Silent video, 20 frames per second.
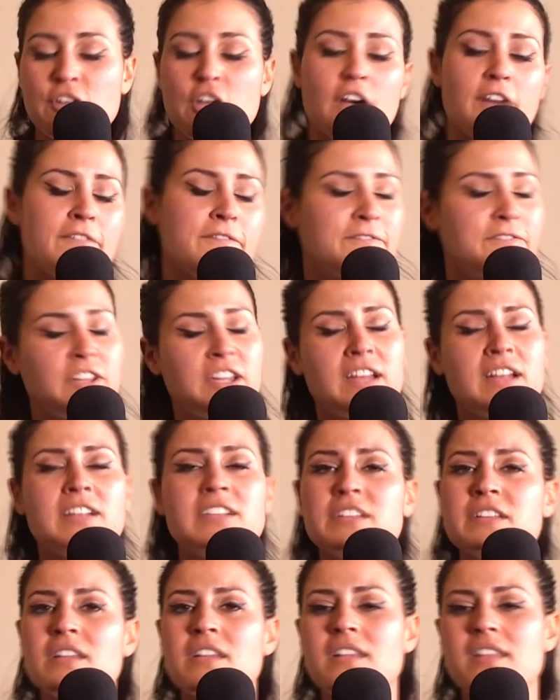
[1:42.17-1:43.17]
you're
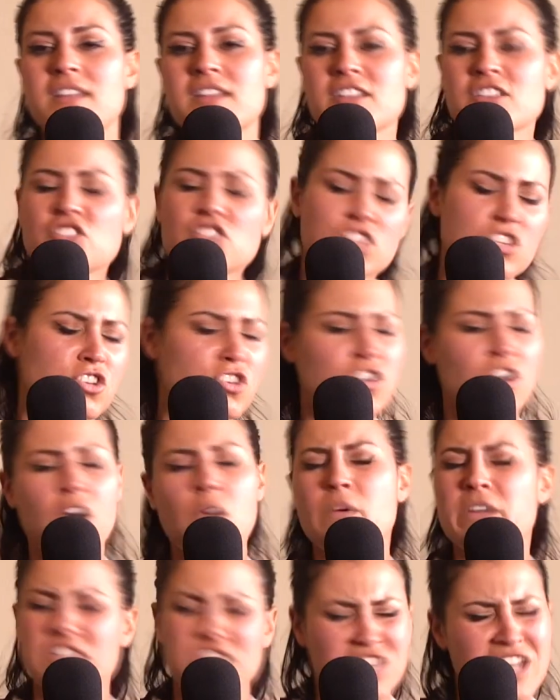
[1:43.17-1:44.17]
feeling this, you
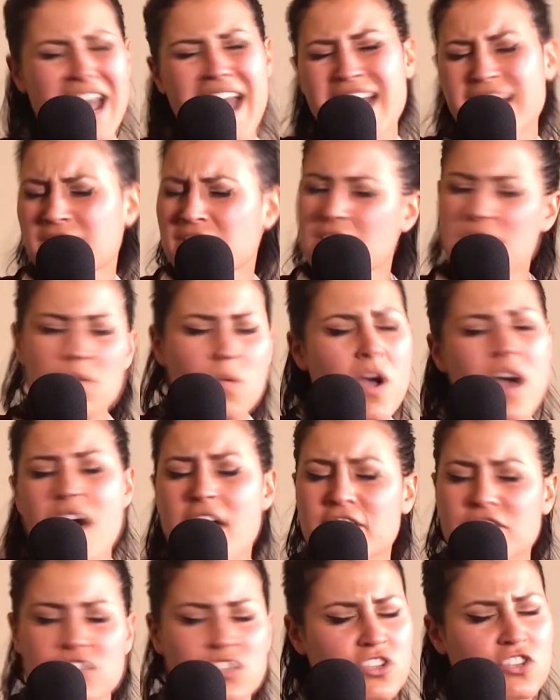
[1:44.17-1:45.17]
know exactly
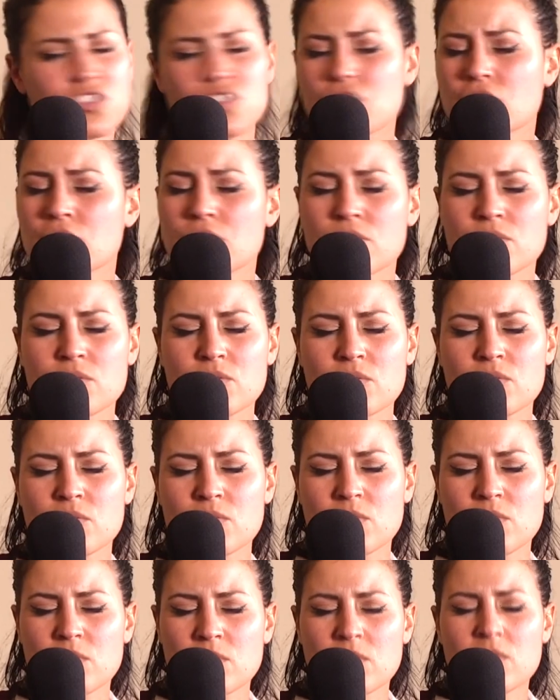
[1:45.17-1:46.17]
what to
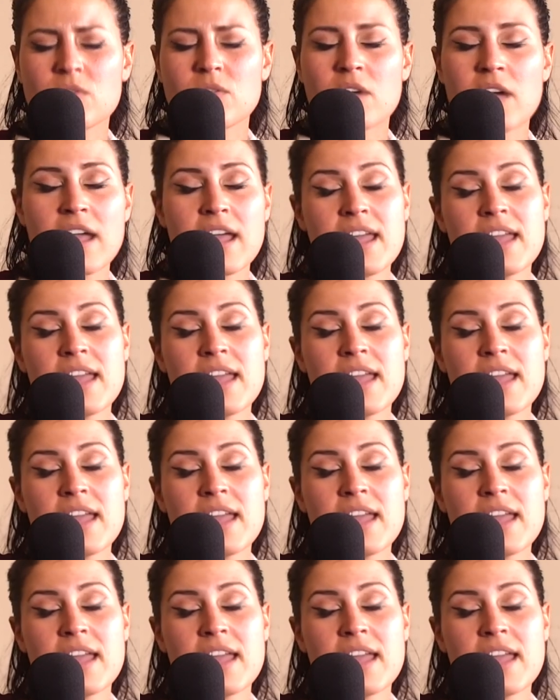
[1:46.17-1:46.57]
do.